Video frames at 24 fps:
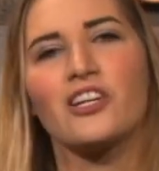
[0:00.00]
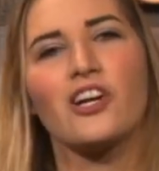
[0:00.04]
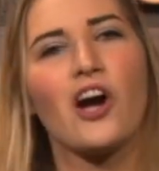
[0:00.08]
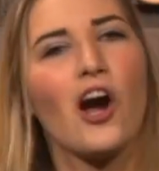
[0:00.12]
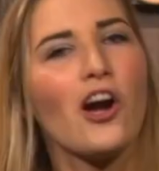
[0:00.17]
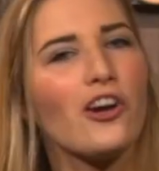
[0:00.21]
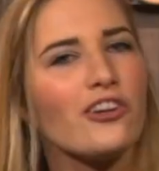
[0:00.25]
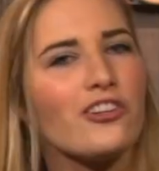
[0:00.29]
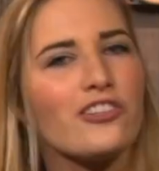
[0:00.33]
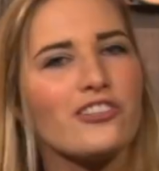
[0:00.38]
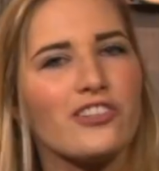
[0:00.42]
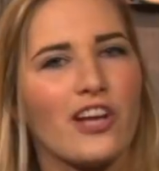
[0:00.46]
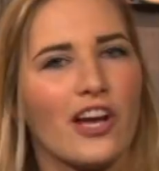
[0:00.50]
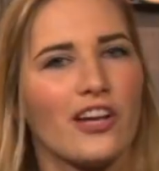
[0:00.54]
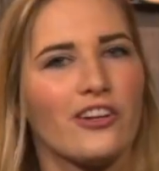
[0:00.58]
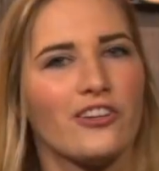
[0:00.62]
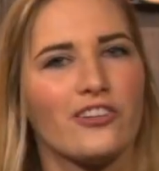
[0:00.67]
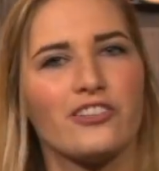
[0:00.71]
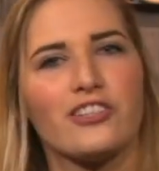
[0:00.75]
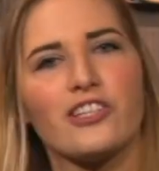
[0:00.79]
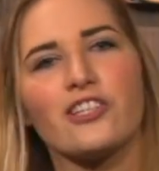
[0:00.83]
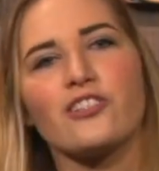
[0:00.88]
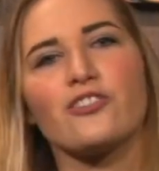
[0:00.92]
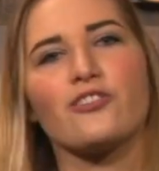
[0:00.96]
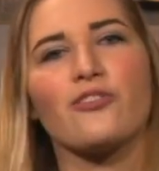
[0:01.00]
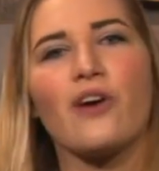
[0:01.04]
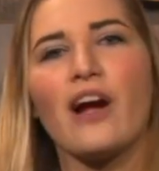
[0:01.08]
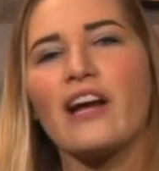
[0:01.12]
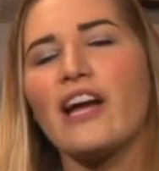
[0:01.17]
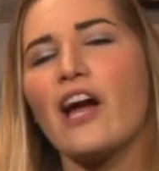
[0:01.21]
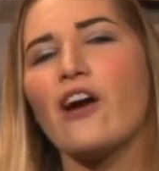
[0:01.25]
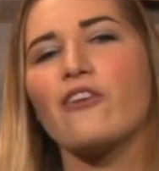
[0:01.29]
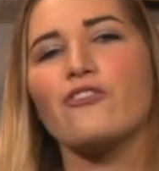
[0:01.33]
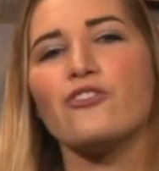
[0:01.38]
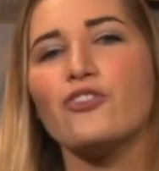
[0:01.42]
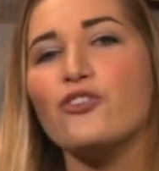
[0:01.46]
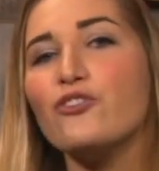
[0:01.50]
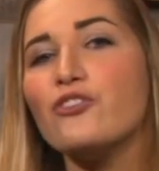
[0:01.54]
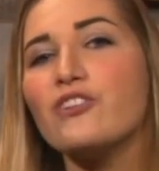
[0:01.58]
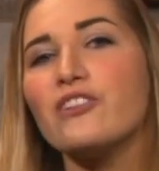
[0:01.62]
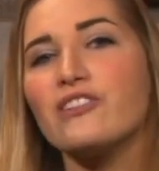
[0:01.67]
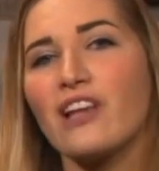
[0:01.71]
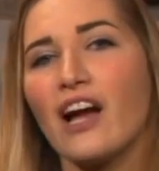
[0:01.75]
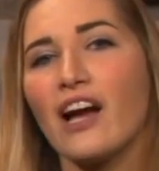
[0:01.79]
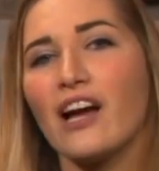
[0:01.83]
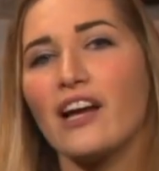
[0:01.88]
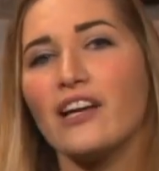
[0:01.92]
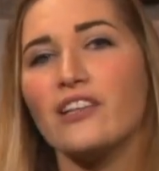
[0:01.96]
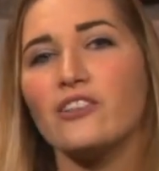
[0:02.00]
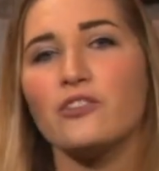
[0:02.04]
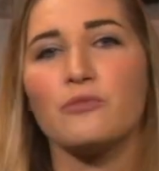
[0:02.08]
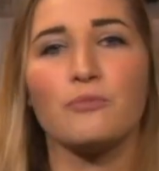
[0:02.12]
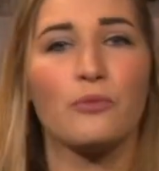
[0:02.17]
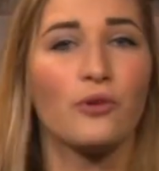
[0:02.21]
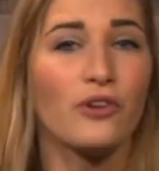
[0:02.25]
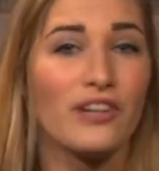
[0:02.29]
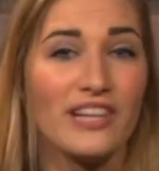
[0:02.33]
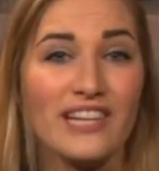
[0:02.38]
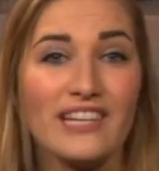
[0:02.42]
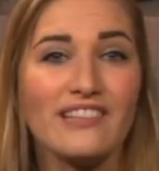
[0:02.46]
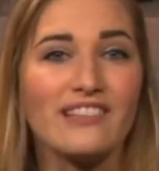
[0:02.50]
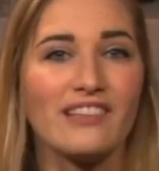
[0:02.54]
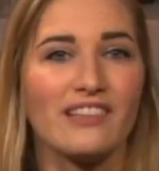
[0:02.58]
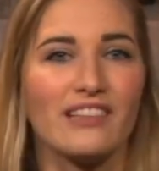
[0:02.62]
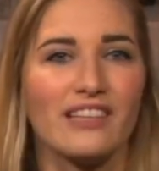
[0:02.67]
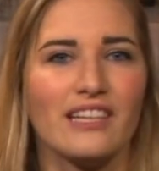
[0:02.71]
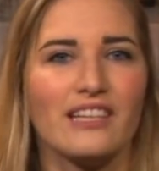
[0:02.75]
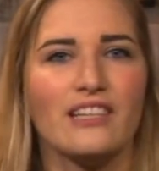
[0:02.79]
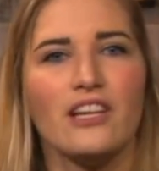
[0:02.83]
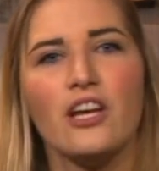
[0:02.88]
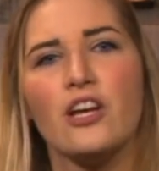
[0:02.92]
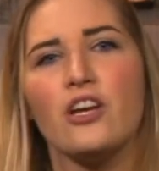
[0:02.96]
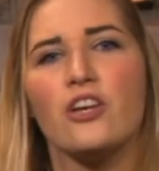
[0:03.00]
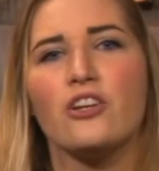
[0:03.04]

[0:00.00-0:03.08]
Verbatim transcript: Car designers can try out new designs more easily.